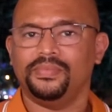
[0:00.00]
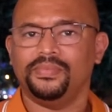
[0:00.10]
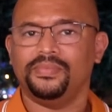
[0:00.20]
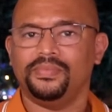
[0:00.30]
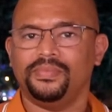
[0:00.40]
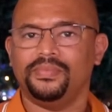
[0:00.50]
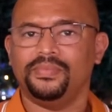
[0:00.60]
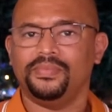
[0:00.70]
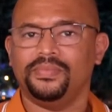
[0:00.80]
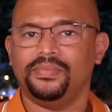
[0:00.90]

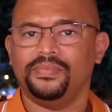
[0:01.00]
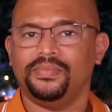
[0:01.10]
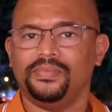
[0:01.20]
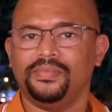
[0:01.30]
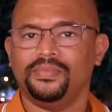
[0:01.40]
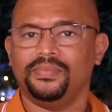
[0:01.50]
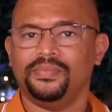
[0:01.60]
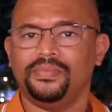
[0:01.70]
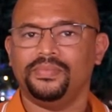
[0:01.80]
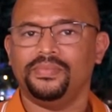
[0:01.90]

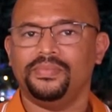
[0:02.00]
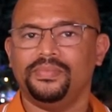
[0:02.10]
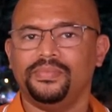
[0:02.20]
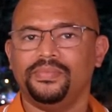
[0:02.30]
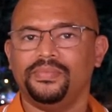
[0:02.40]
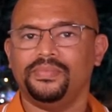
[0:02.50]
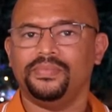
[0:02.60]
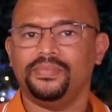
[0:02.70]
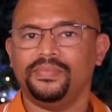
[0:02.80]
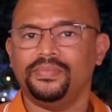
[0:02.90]

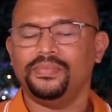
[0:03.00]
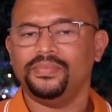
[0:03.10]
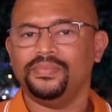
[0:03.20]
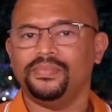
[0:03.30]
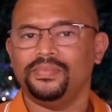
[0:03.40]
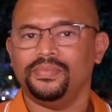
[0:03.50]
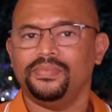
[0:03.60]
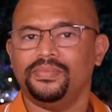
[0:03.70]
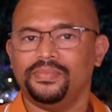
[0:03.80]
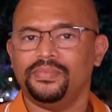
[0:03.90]

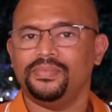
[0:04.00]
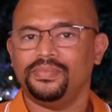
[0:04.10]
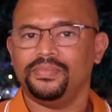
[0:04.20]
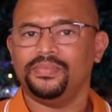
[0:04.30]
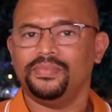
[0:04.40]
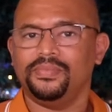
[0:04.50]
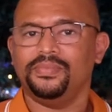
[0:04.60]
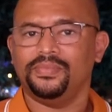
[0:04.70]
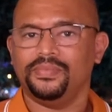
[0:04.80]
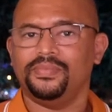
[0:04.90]

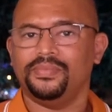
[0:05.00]
(silent)